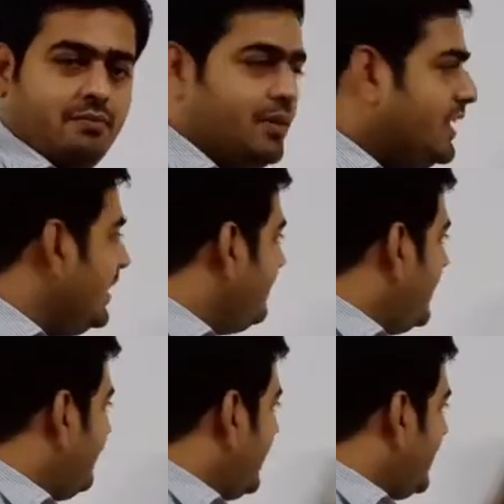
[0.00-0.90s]
But here we
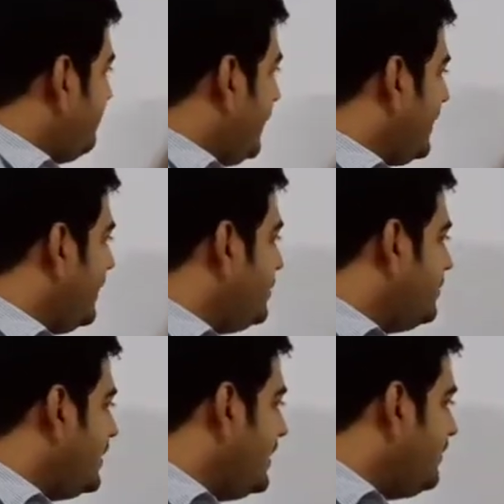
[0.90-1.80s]
have taken
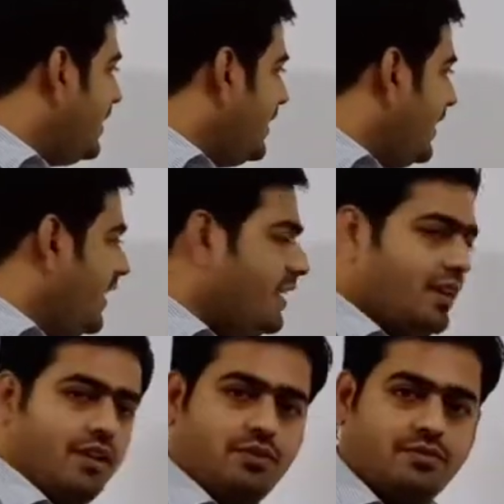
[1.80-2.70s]
magnitude E1 and
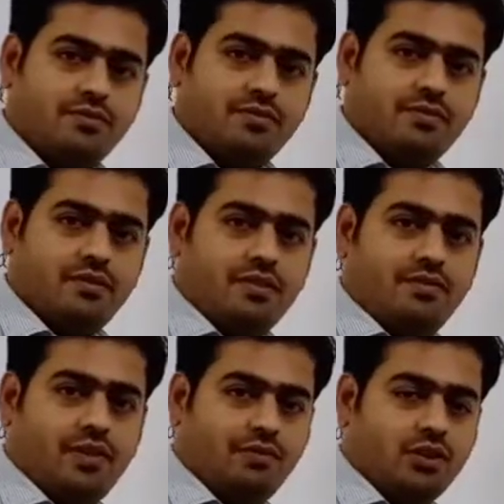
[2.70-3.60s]

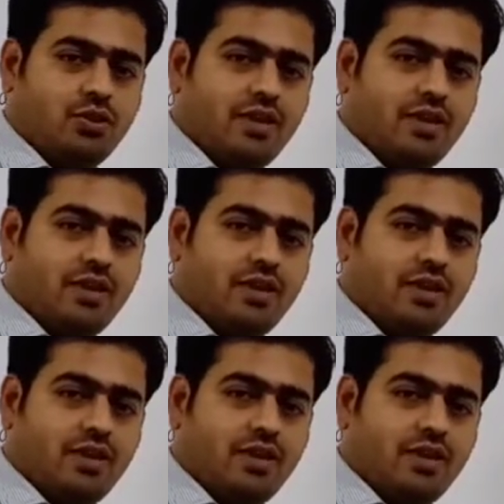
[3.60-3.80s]
E2. When we saw